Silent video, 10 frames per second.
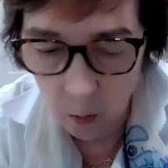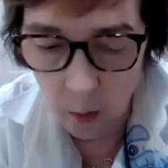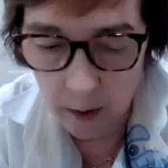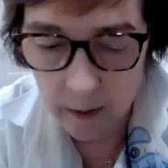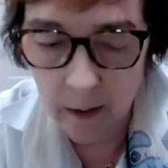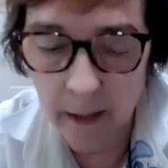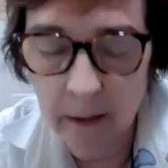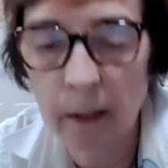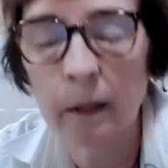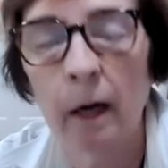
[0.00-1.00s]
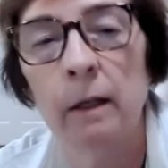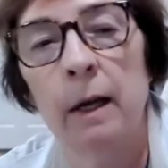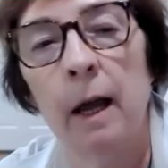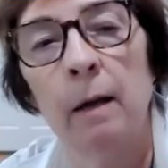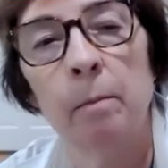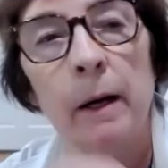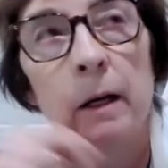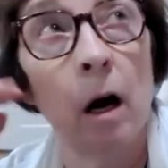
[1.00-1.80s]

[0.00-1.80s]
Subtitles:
was in 1998, my